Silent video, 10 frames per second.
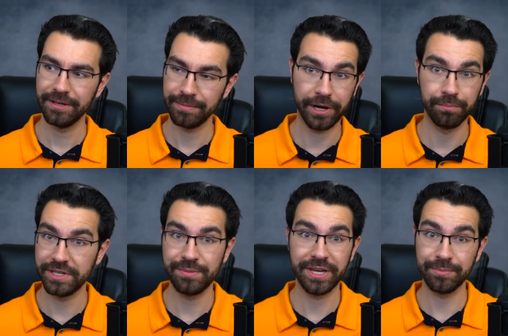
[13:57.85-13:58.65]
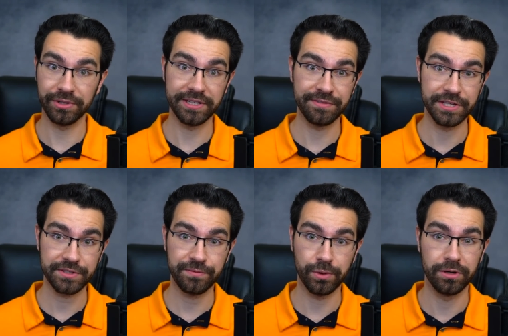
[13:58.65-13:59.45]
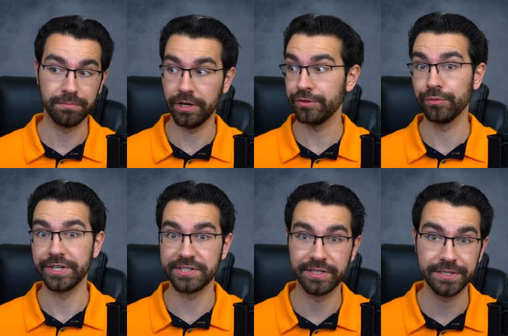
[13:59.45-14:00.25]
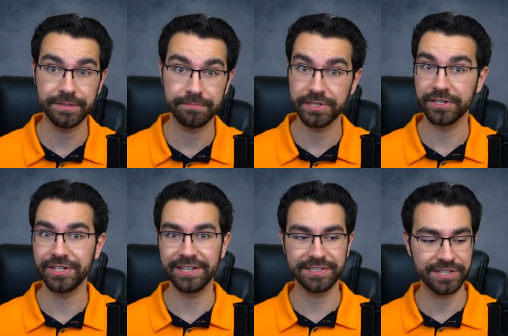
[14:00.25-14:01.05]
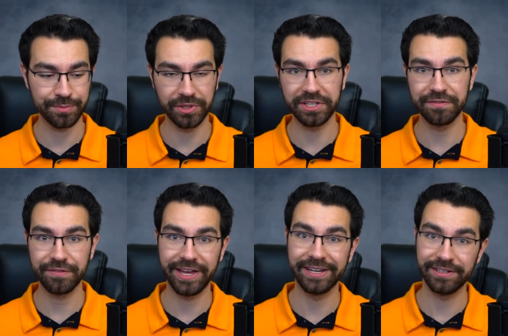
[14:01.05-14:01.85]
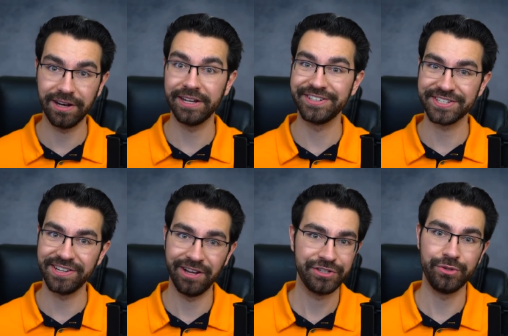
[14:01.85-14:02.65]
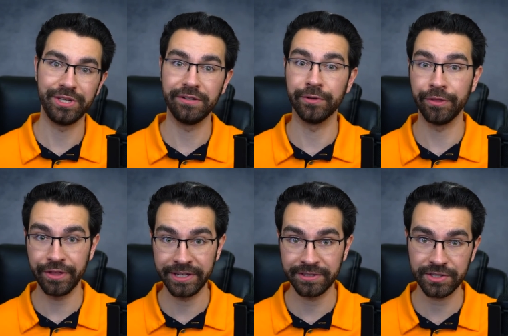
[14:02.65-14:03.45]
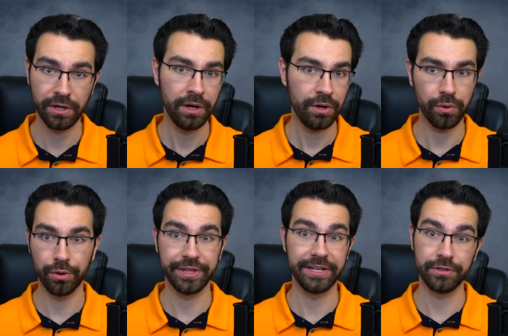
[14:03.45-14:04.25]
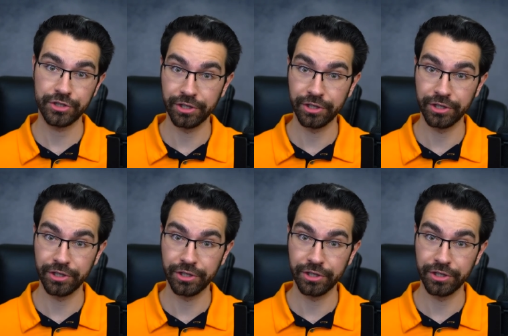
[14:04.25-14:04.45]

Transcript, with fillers: Now, he may believe this for other reasons, such as his belief that God does not do evil things, or that